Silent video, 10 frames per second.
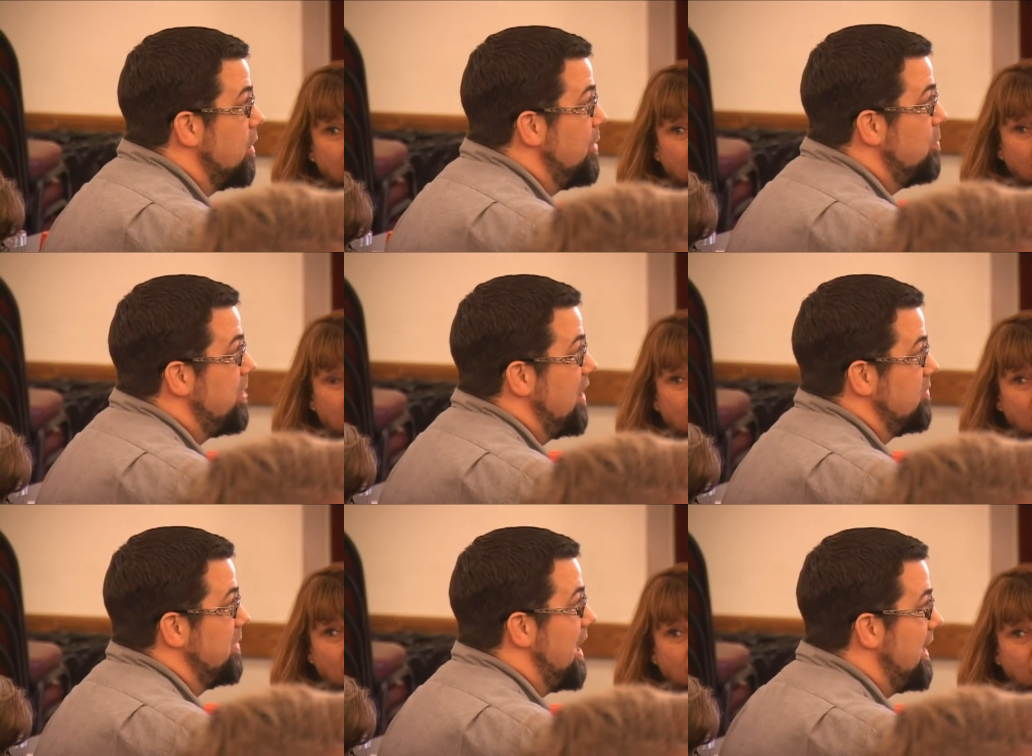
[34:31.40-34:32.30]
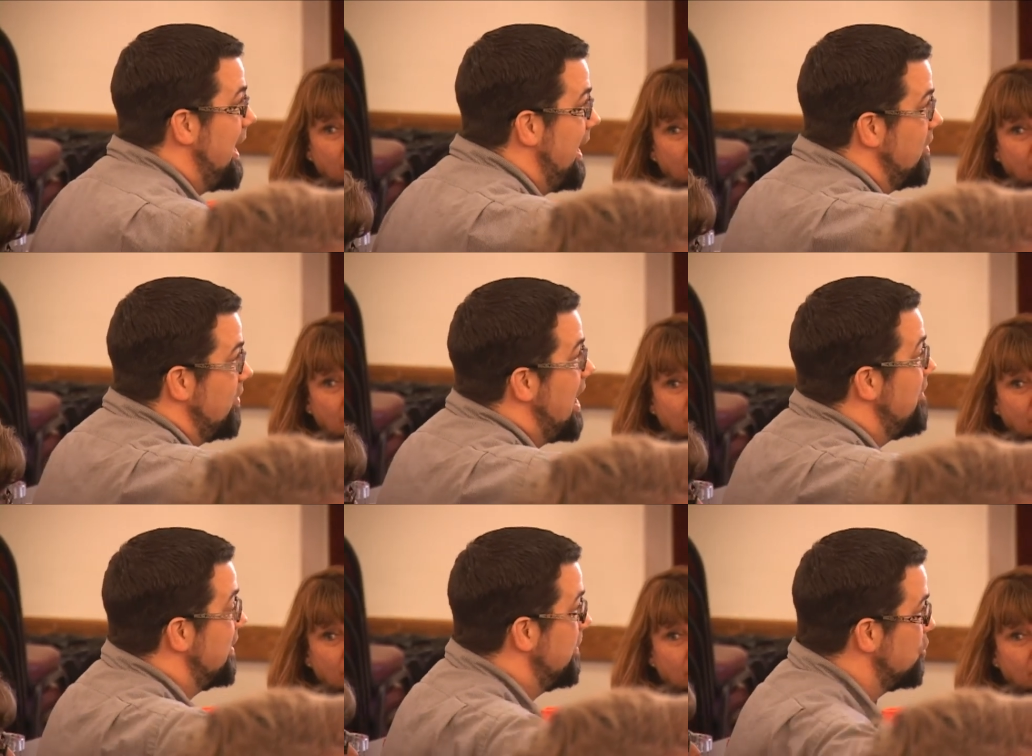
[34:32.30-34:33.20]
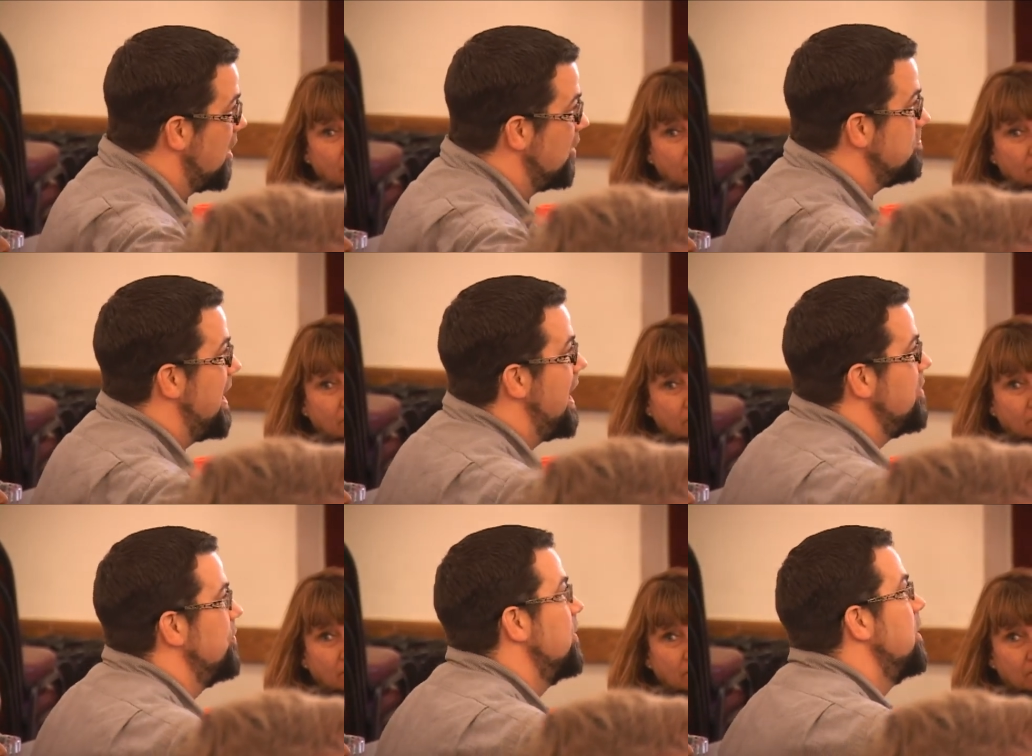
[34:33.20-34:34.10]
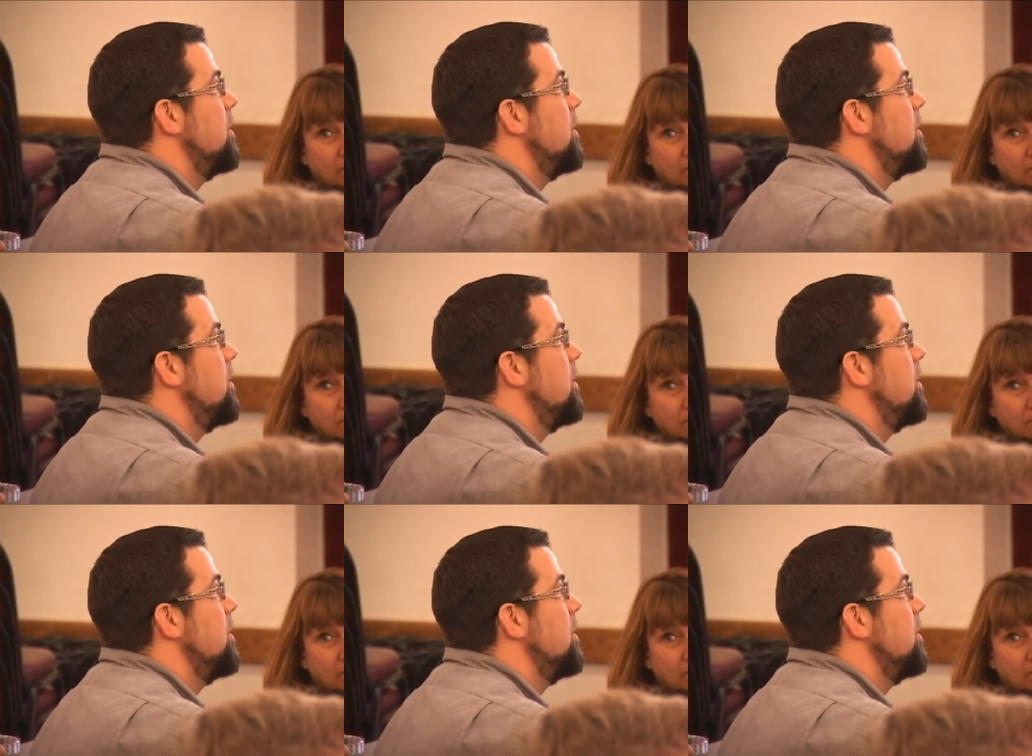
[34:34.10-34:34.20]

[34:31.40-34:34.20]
the boat possibly out of Haines and having them cross paths.